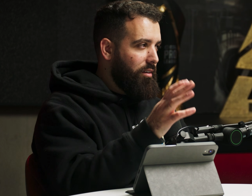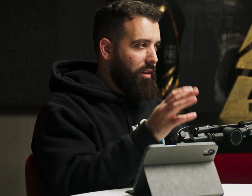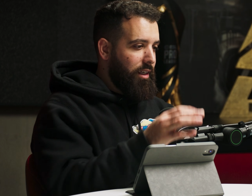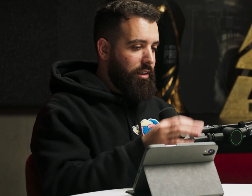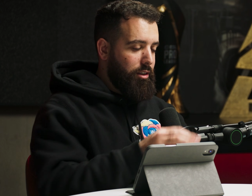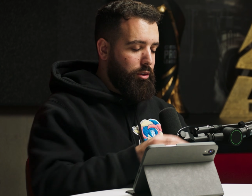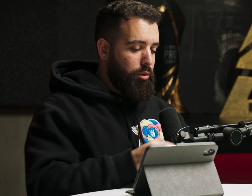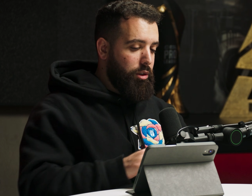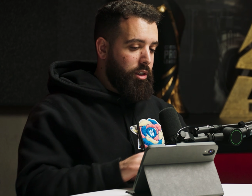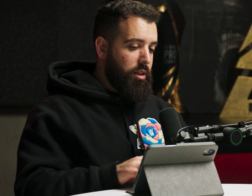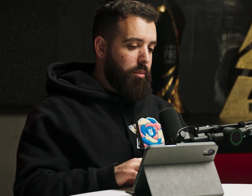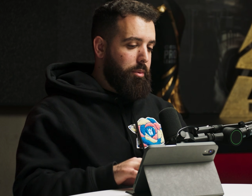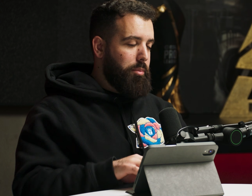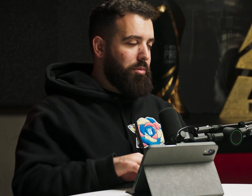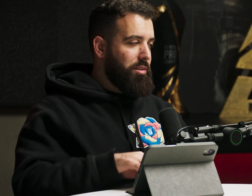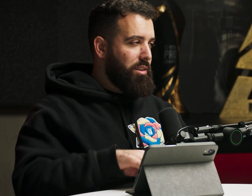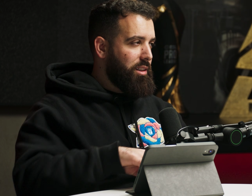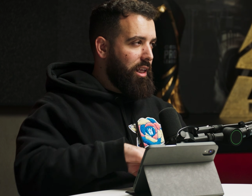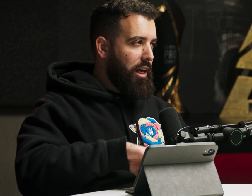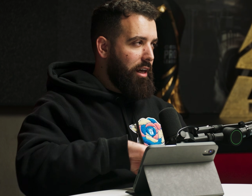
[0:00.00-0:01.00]
Like you look at
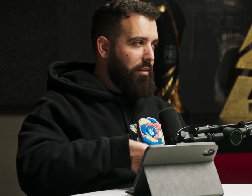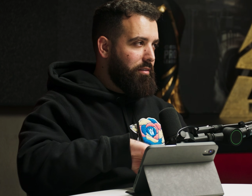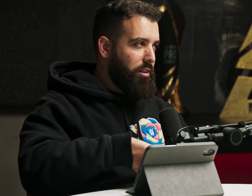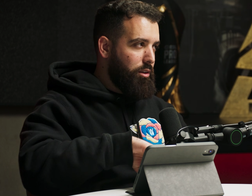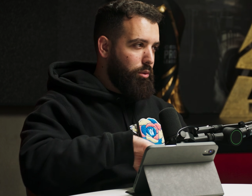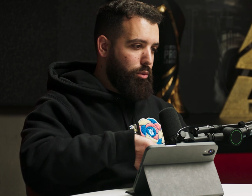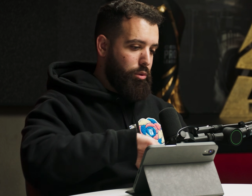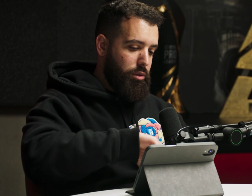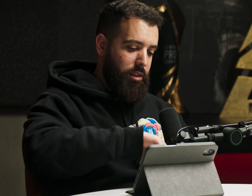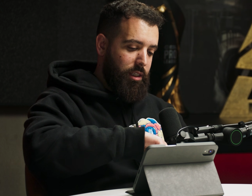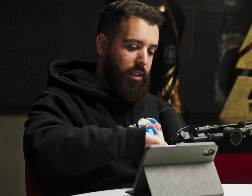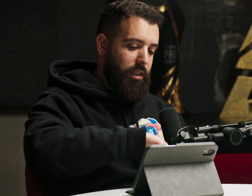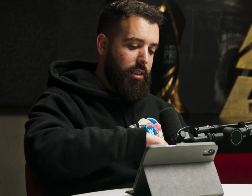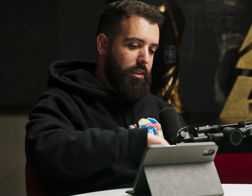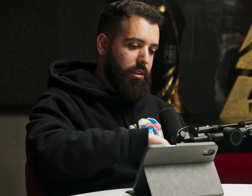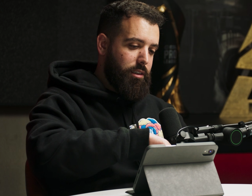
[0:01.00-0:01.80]
people's lives and you think